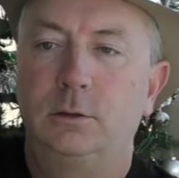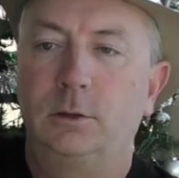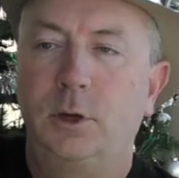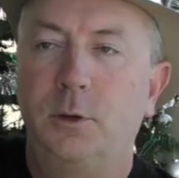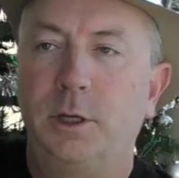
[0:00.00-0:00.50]

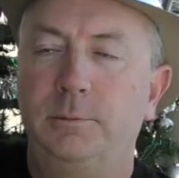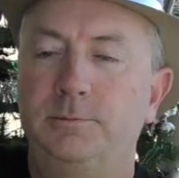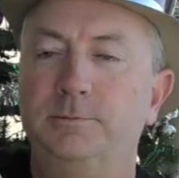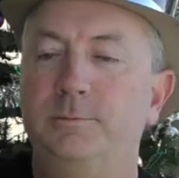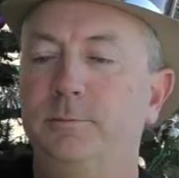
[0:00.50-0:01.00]
Kona,
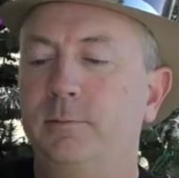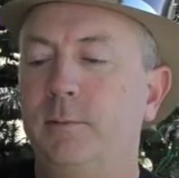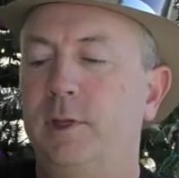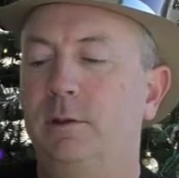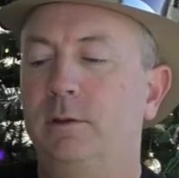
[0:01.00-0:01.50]

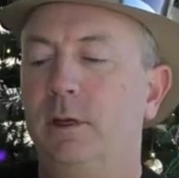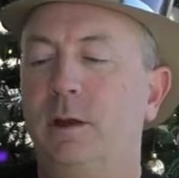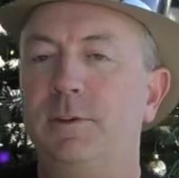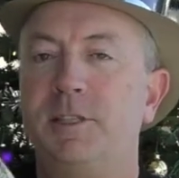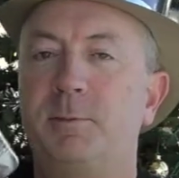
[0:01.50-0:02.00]

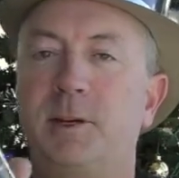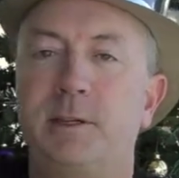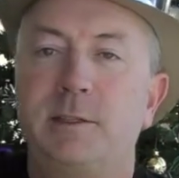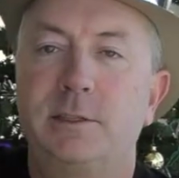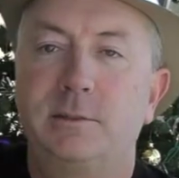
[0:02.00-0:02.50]
coffee
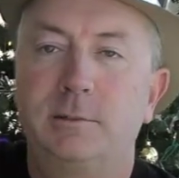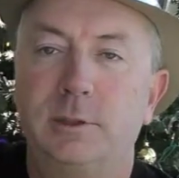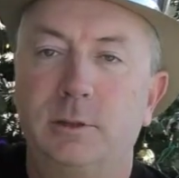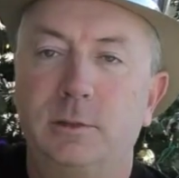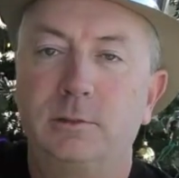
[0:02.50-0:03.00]
spirits.
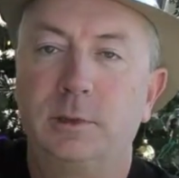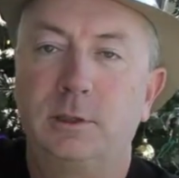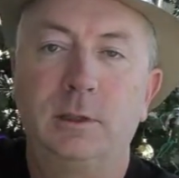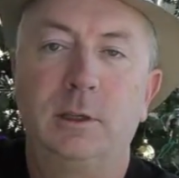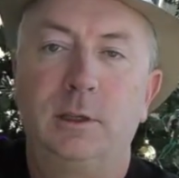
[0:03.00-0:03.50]
So
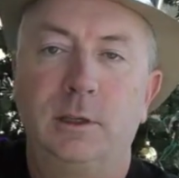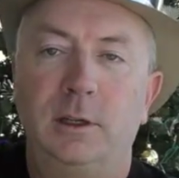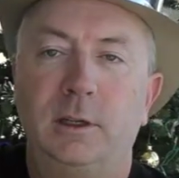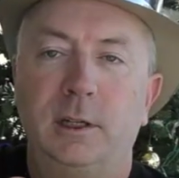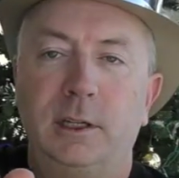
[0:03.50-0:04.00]

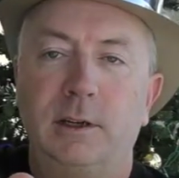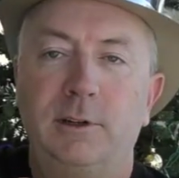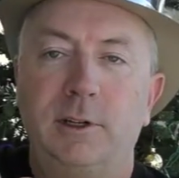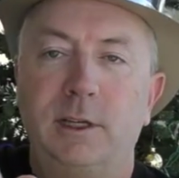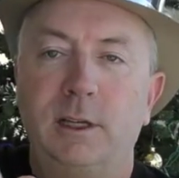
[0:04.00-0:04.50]
I think
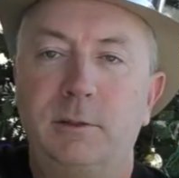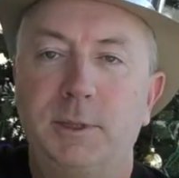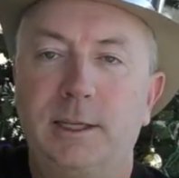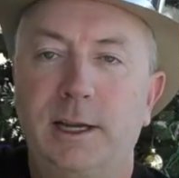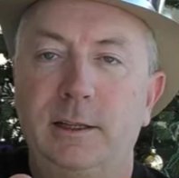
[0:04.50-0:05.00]
everything on the
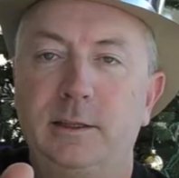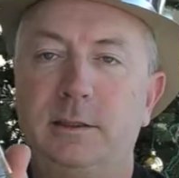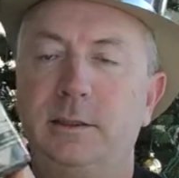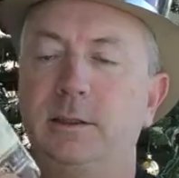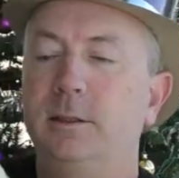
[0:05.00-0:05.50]
Big
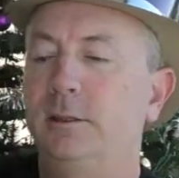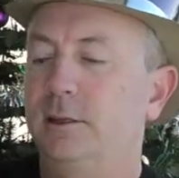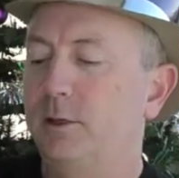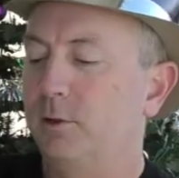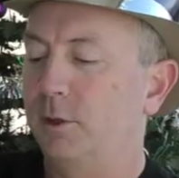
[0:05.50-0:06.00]
Island,
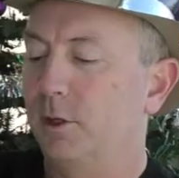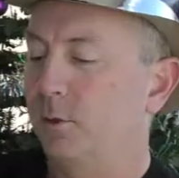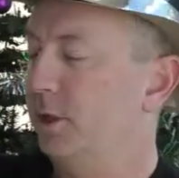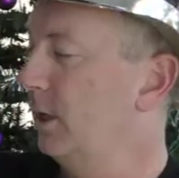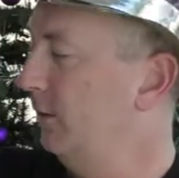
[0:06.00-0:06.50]
they do a
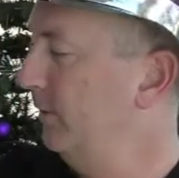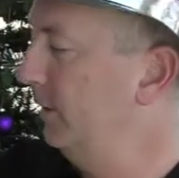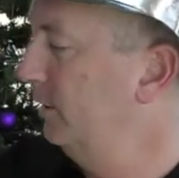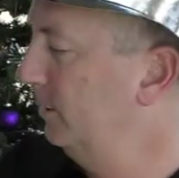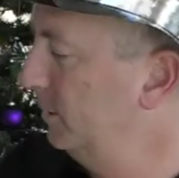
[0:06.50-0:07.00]
Kona
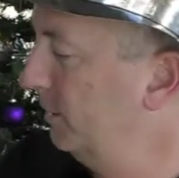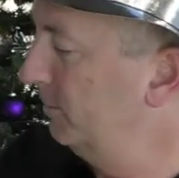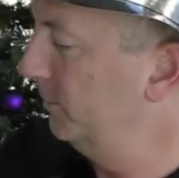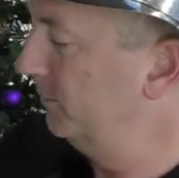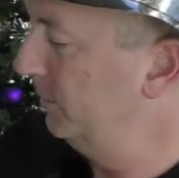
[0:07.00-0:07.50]
coffee
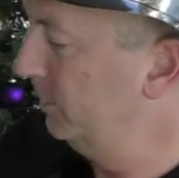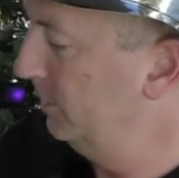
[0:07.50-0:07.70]
type of